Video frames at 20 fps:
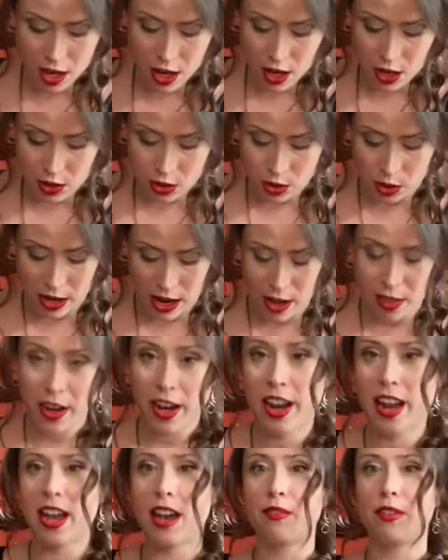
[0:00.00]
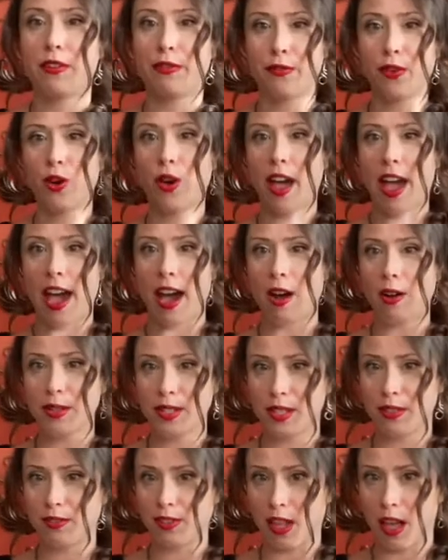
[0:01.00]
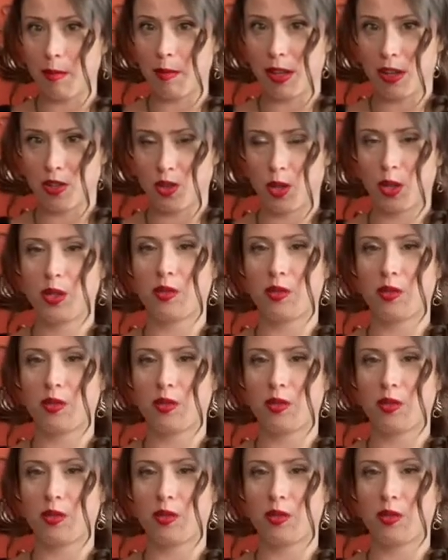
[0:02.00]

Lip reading: So now that I have a full ounce of lemon juice,